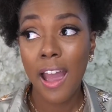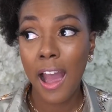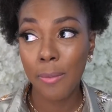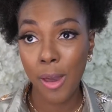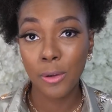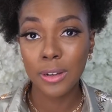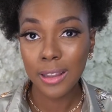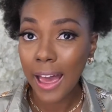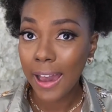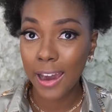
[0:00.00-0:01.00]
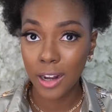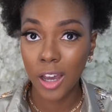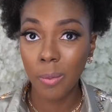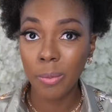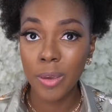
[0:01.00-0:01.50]
I'm not gonna lie, I had a
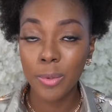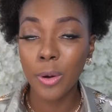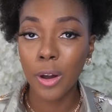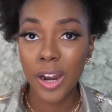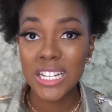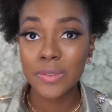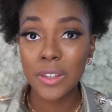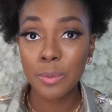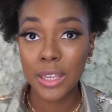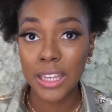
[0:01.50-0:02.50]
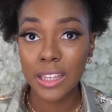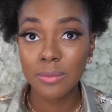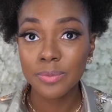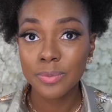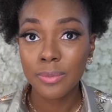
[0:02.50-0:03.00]
couple people
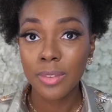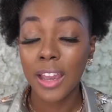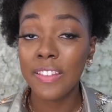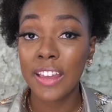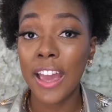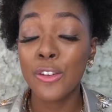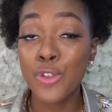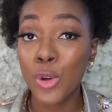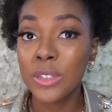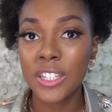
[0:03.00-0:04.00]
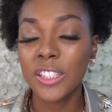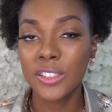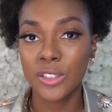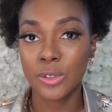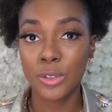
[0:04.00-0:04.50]
RSVP and they had no
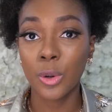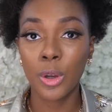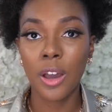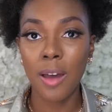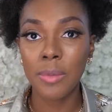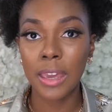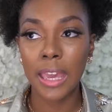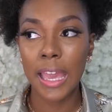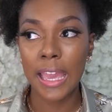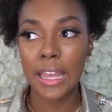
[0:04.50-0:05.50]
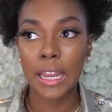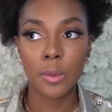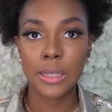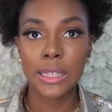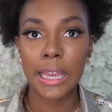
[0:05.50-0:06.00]
intentions on coming, and it
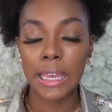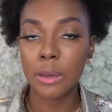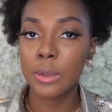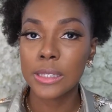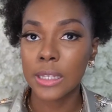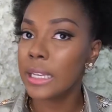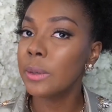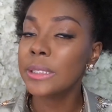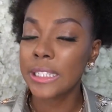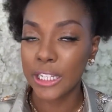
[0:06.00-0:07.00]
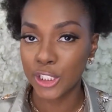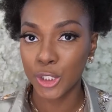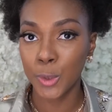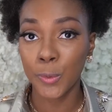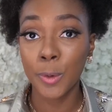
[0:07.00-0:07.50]
was like, it was an
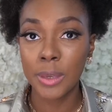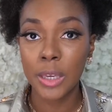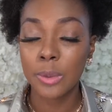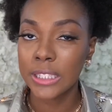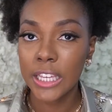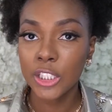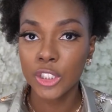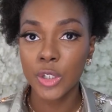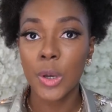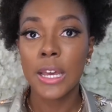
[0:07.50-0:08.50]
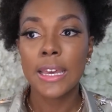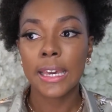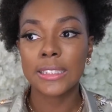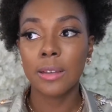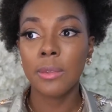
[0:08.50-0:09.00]
issue for me. It was an issue
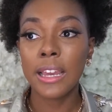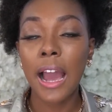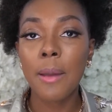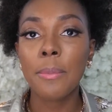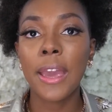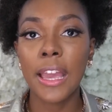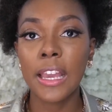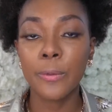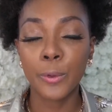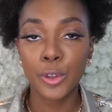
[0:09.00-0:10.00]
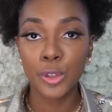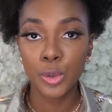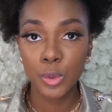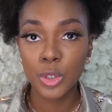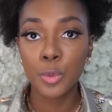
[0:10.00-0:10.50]
because I'm like, I'm paying for
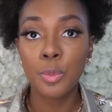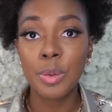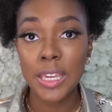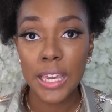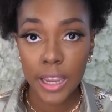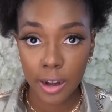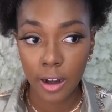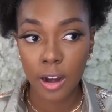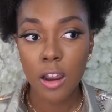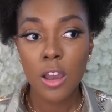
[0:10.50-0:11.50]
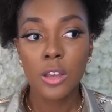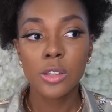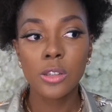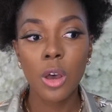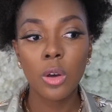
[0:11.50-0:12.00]
you to be here.
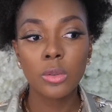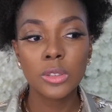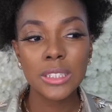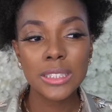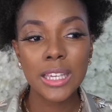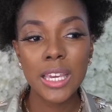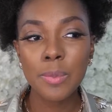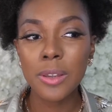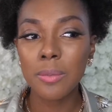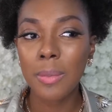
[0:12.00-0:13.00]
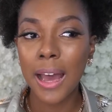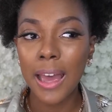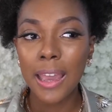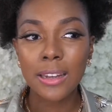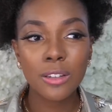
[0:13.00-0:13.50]
So just keep in
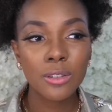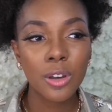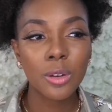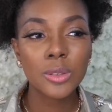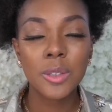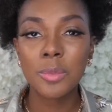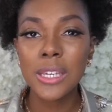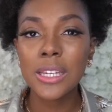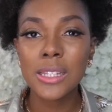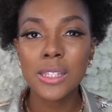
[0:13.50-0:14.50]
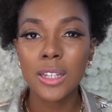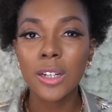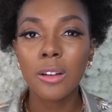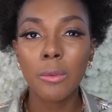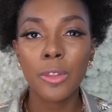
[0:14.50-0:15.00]
mind, you know, to be
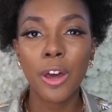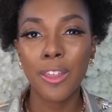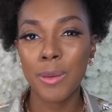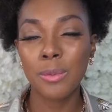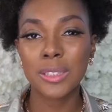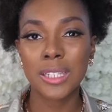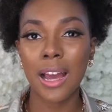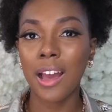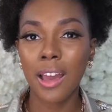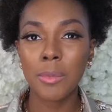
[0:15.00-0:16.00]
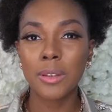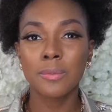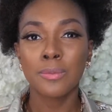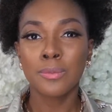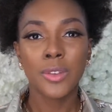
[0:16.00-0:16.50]
considerate with other people's time and,
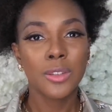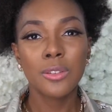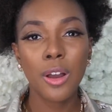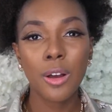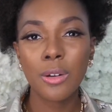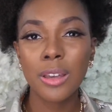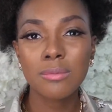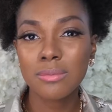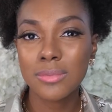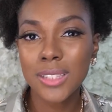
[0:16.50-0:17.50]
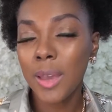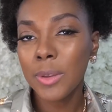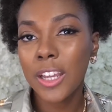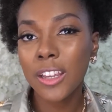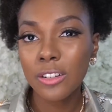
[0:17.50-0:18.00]
you know, time
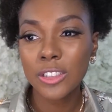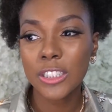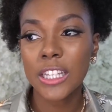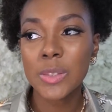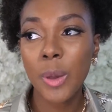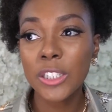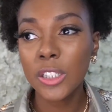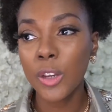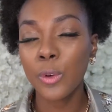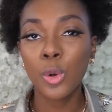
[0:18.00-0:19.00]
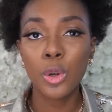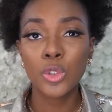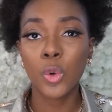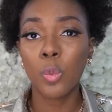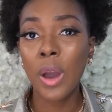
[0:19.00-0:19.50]
and energy, especially if you're going
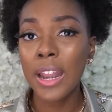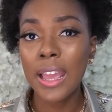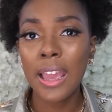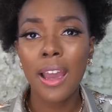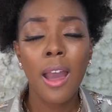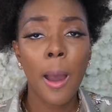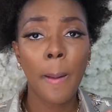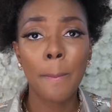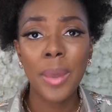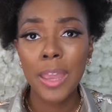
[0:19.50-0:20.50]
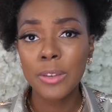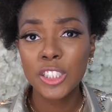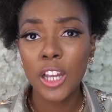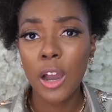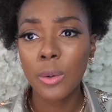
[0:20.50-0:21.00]
to a wedding, a baby
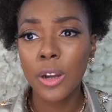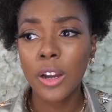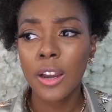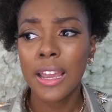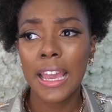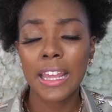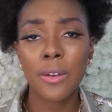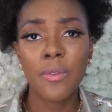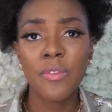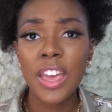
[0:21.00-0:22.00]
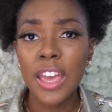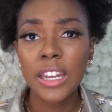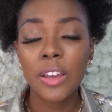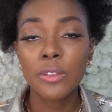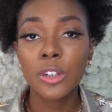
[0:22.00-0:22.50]
shower, an
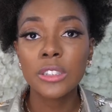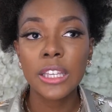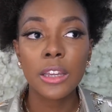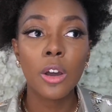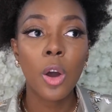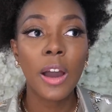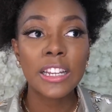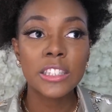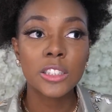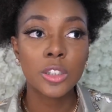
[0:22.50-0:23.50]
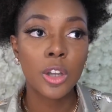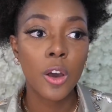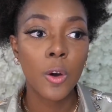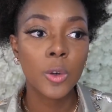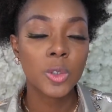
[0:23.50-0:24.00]
event. If they're saying, oh, I need to
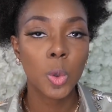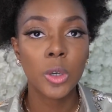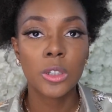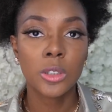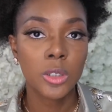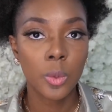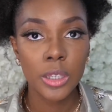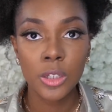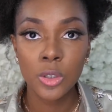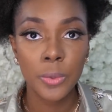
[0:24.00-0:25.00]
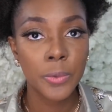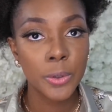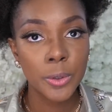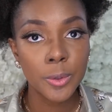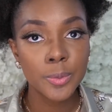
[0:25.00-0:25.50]
know so we can do
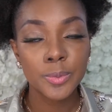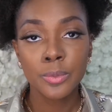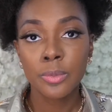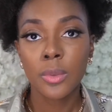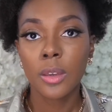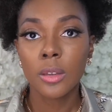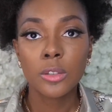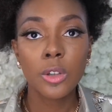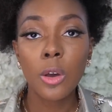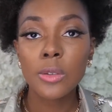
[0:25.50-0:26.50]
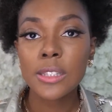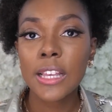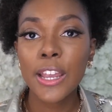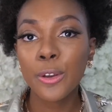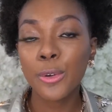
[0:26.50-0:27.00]
food, don't
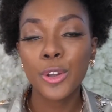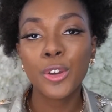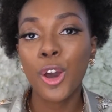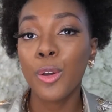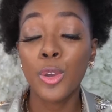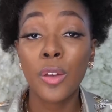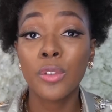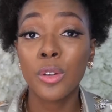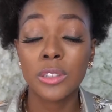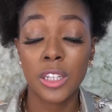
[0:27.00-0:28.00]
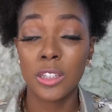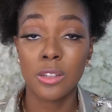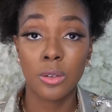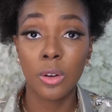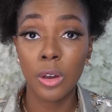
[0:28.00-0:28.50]
say you're going to go and you have no intentions
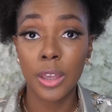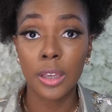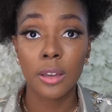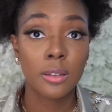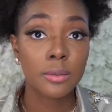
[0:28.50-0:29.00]
on going.